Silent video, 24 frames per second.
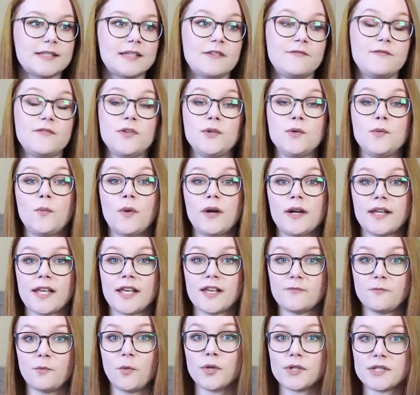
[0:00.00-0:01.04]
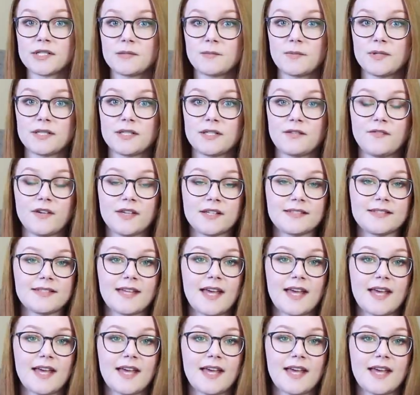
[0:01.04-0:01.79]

If you want to give more specifics